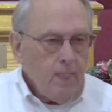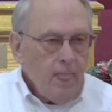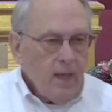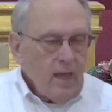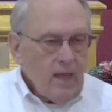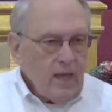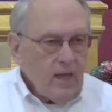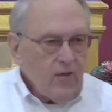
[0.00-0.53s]

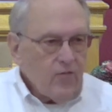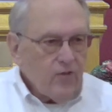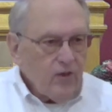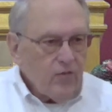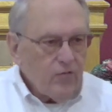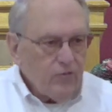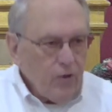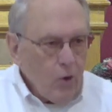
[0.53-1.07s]
is a
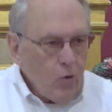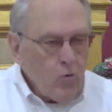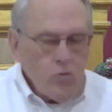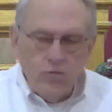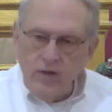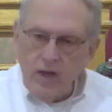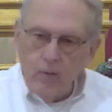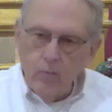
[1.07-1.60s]

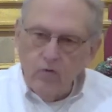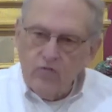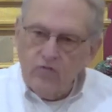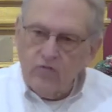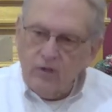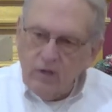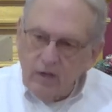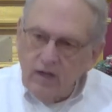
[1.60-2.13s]
stone that was
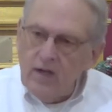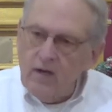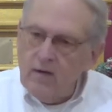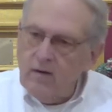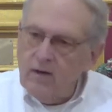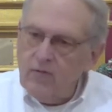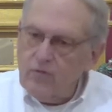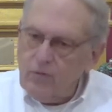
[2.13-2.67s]
clear
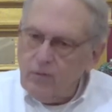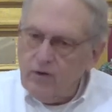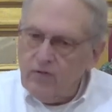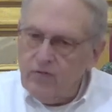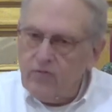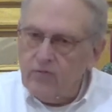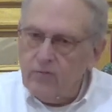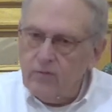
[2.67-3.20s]
as
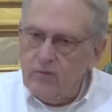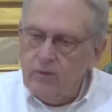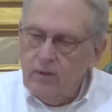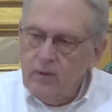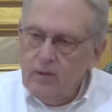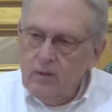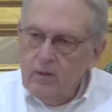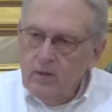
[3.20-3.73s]
crystal.
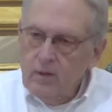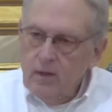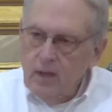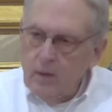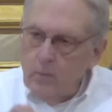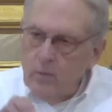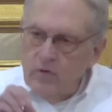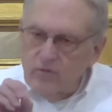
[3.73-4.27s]

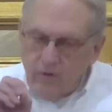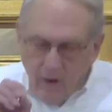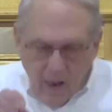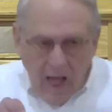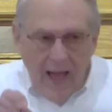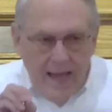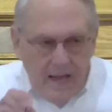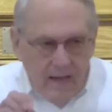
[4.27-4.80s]
It was
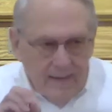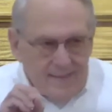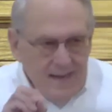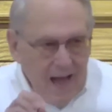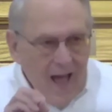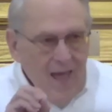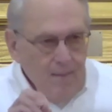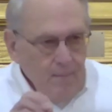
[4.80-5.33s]
like a
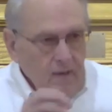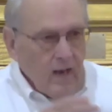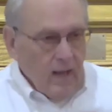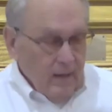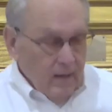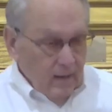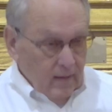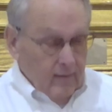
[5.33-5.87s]
diamond.
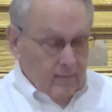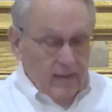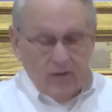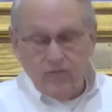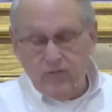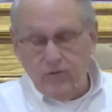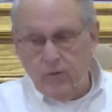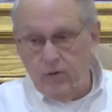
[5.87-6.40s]

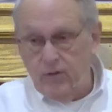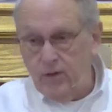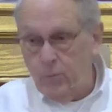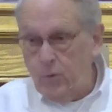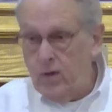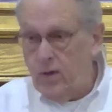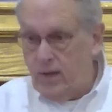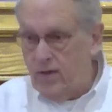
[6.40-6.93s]
That's the only thing
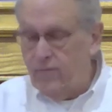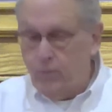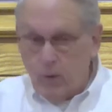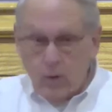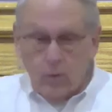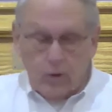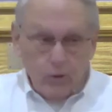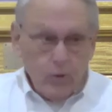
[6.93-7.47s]
we, if we
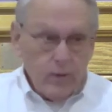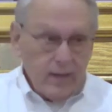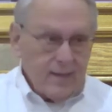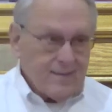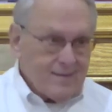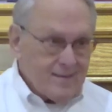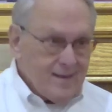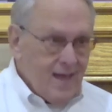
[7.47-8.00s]
were doing it
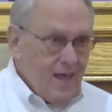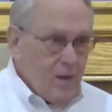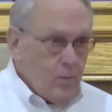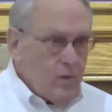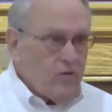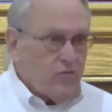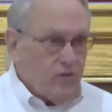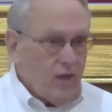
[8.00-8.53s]
today,
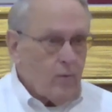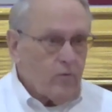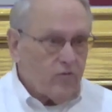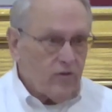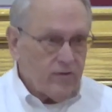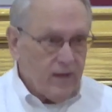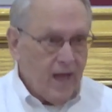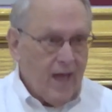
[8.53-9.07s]
we'd say it was a
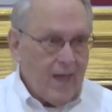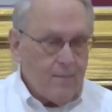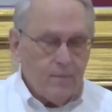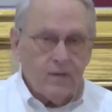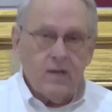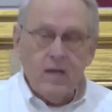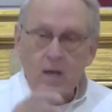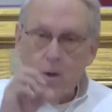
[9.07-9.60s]

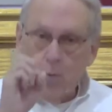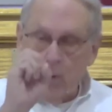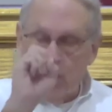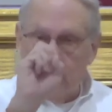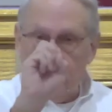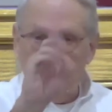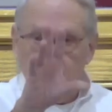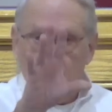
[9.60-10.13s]
diamond when
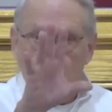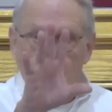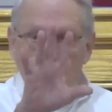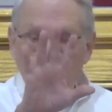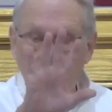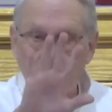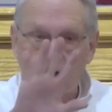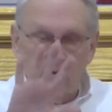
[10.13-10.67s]
we saw it
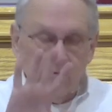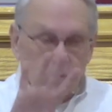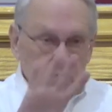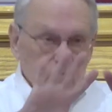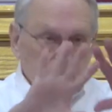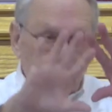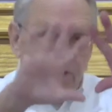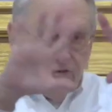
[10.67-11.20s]
because it was
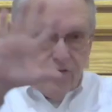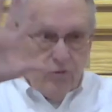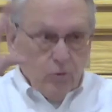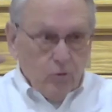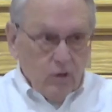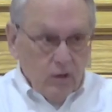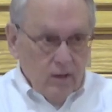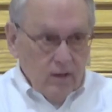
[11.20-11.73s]
crystal
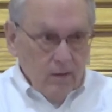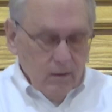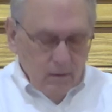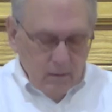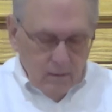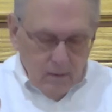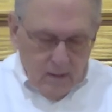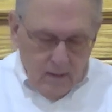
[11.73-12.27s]
clear
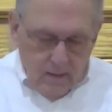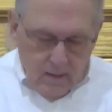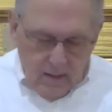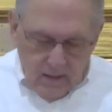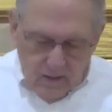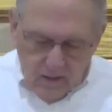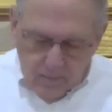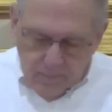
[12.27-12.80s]

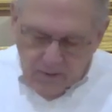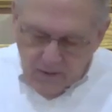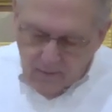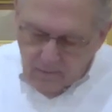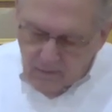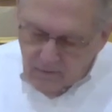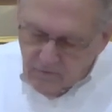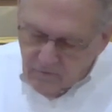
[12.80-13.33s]
in
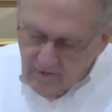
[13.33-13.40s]
appearance.